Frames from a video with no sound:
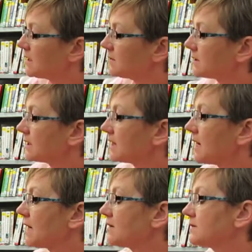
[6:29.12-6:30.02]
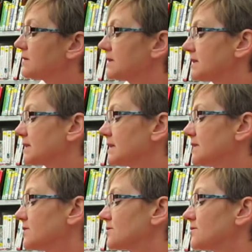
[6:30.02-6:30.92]
We're going to cut out this
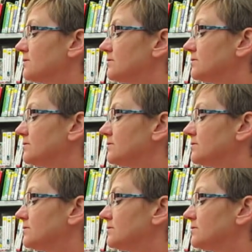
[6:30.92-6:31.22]
center